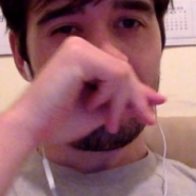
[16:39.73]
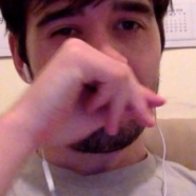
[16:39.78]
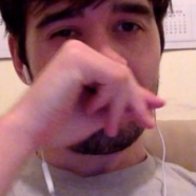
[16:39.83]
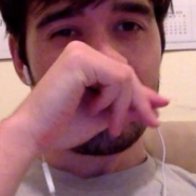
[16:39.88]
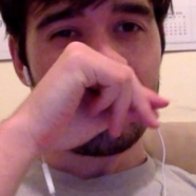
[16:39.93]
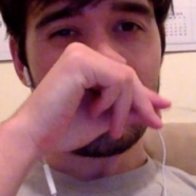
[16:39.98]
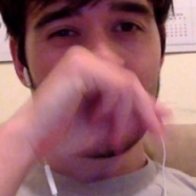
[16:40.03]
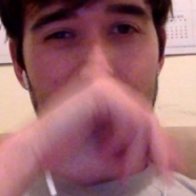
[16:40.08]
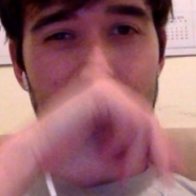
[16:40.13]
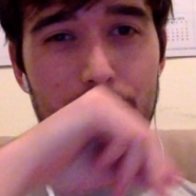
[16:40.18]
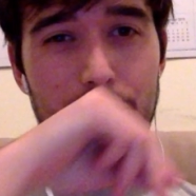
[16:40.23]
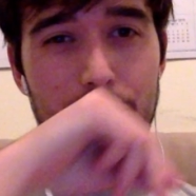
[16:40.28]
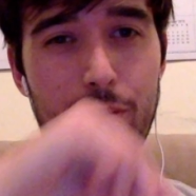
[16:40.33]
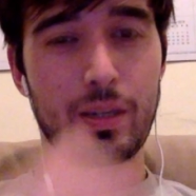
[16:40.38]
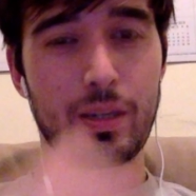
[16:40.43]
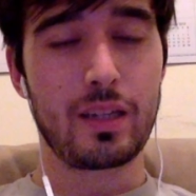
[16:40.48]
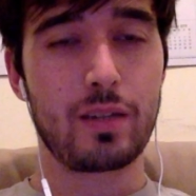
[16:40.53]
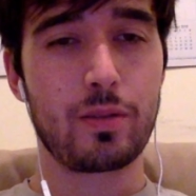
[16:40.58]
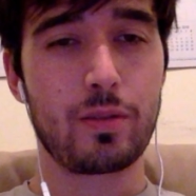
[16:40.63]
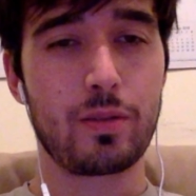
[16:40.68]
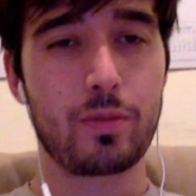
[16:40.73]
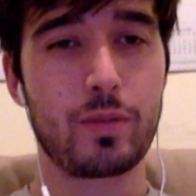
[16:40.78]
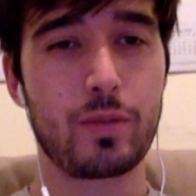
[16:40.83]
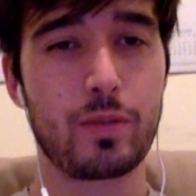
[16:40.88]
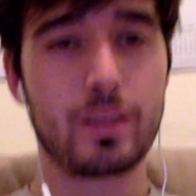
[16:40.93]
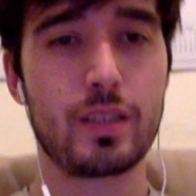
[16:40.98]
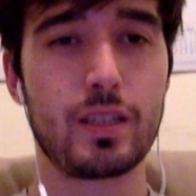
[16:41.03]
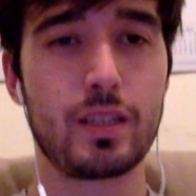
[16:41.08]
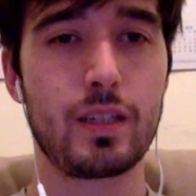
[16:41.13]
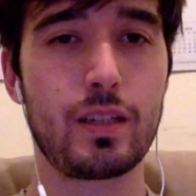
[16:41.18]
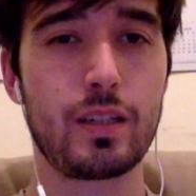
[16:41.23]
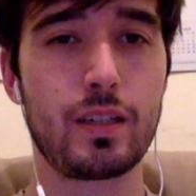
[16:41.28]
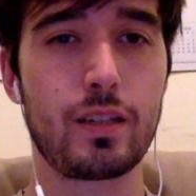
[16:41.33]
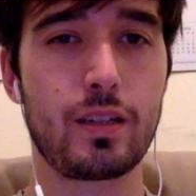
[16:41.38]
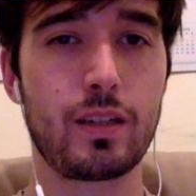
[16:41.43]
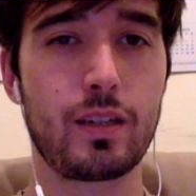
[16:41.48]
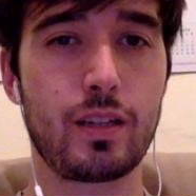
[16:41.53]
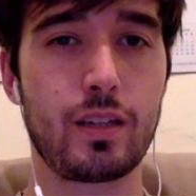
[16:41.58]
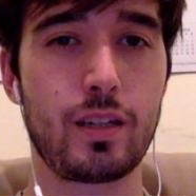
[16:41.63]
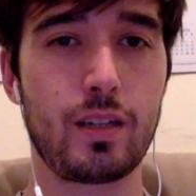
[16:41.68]
So we see
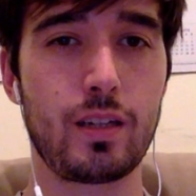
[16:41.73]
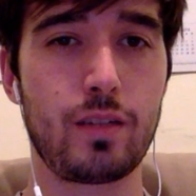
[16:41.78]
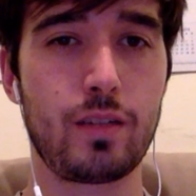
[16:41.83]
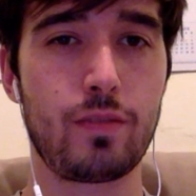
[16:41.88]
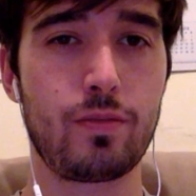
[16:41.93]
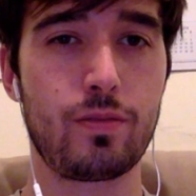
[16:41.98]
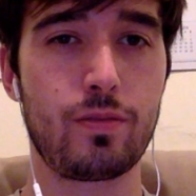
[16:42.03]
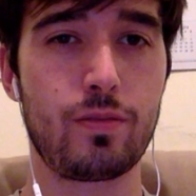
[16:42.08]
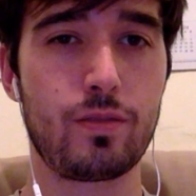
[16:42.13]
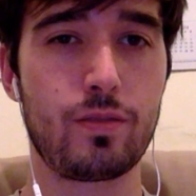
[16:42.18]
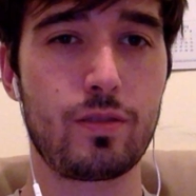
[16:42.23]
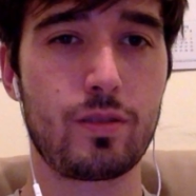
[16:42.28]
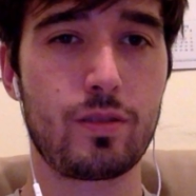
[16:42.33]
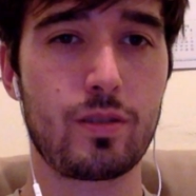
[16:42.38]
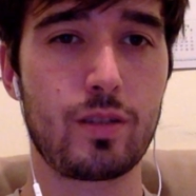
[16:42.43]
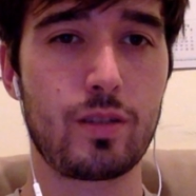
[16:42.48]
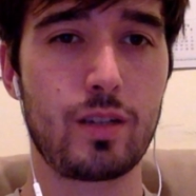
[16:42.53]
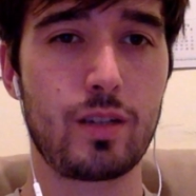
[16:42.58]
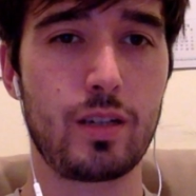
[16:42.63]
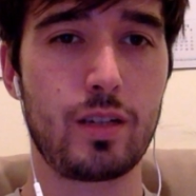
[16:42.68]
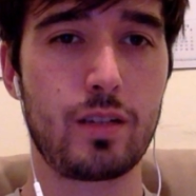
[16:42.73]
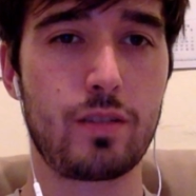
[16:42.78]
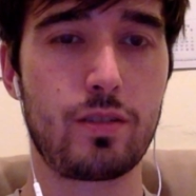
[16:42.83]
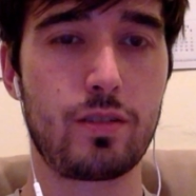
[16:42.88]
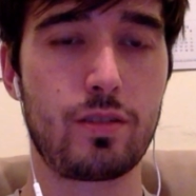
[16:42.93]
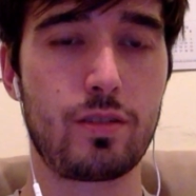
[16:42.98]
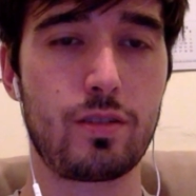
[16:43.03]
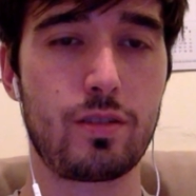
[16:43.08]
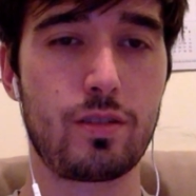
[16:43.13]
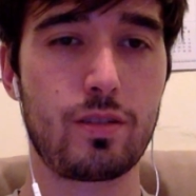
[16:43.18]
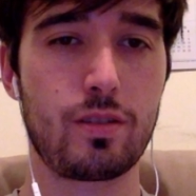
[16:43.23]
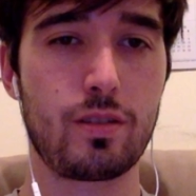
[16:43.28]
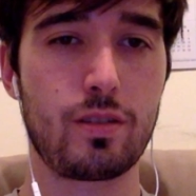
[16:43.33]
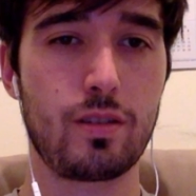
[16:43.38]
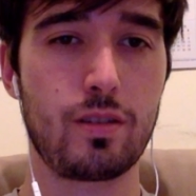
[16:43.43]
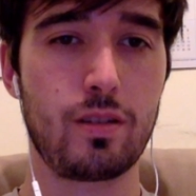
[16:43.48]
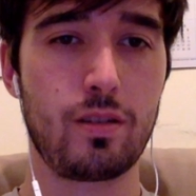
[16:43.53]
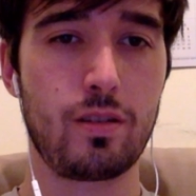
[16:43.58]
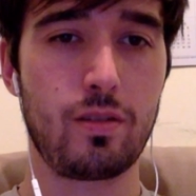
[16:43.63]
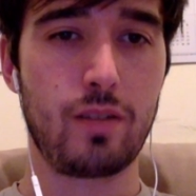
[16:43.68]
if it's
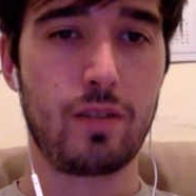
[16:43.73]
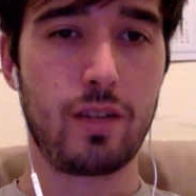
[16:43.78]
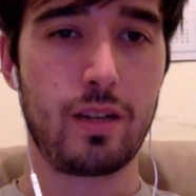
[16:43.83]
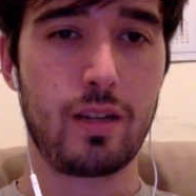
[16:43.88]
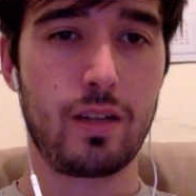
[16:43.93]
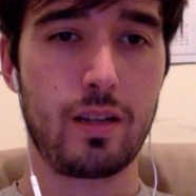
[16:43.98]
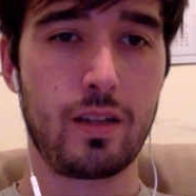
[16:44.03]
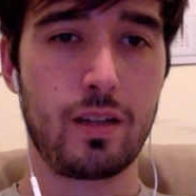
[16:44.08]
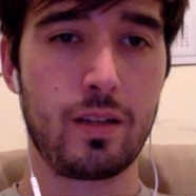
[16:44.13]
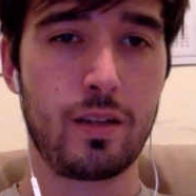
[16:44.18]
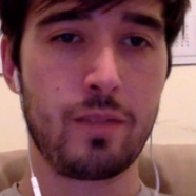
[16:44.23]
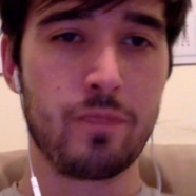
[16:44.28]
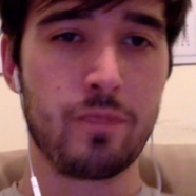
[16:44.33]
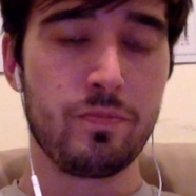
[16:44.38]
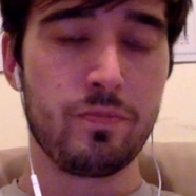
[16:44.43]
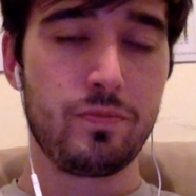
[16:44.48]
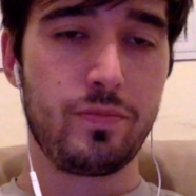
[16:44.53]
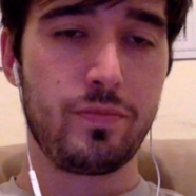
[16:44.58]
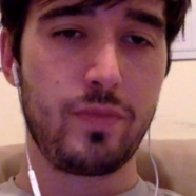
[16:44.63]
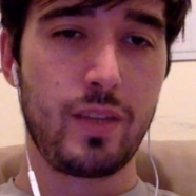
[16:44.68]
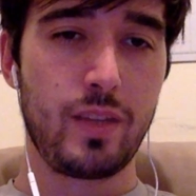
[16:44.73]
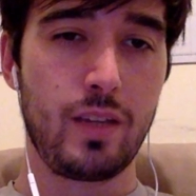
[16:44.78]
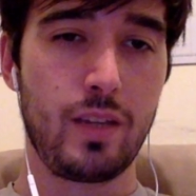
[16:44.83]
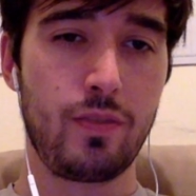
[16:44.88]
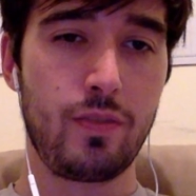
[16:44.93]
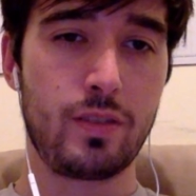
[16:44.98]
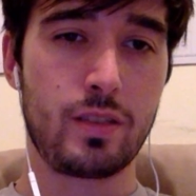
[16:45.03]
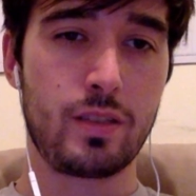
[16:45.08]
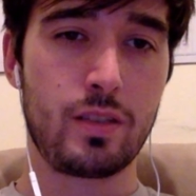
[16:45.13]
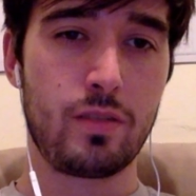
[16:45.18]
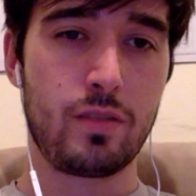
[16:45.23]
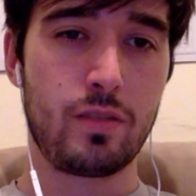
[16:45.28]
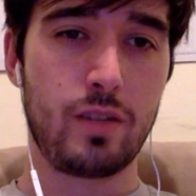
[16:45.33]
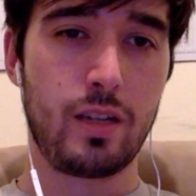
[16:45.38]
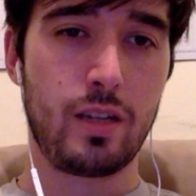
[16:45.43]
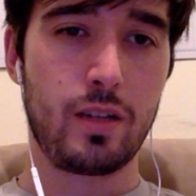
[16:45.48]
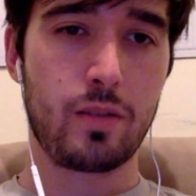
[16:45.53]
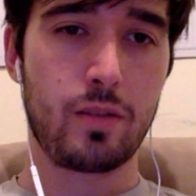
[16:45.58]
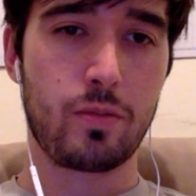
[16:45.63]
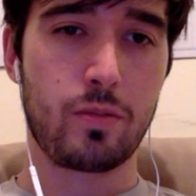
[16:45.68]
an array. If it's an
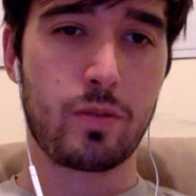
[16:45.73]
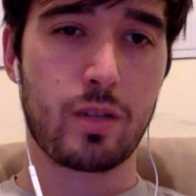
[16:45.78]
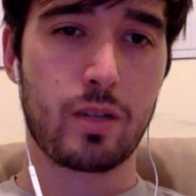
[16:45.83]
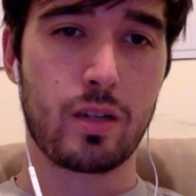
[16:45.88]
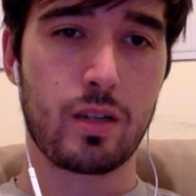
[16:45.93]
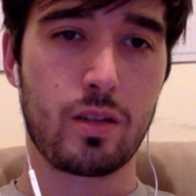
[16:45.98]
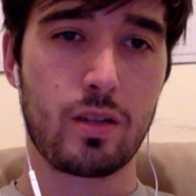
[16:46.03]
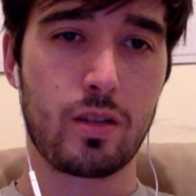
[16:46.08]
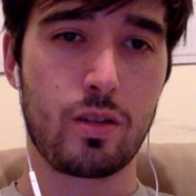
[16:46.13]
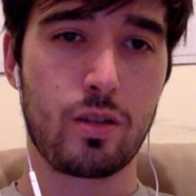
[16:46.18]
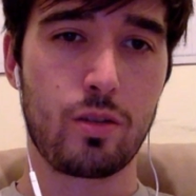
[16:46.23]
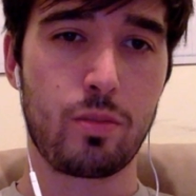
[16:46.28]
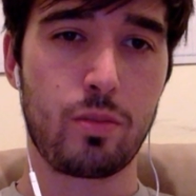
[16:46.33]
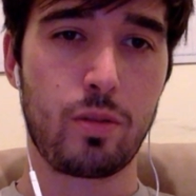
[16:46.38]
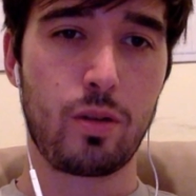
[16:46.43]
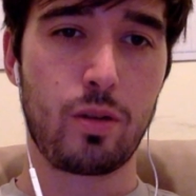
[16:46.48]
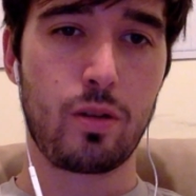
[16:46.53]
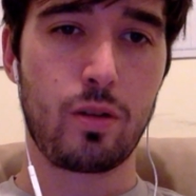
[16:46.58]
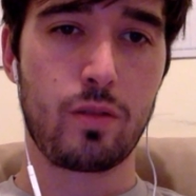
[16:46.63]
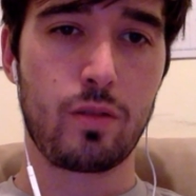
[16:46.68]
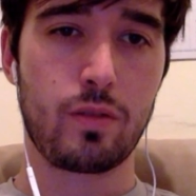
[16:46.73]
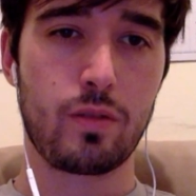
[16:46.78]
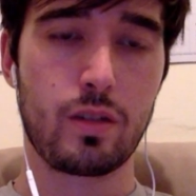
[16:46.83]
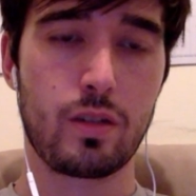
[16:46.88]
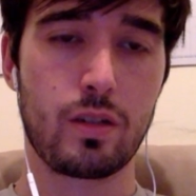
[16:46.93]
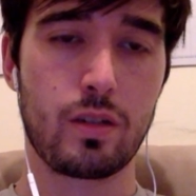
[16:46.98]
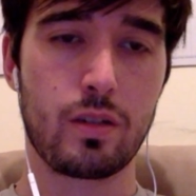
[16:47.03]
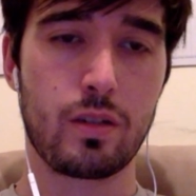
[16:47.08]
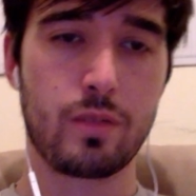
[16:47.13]
array, we're going to loop over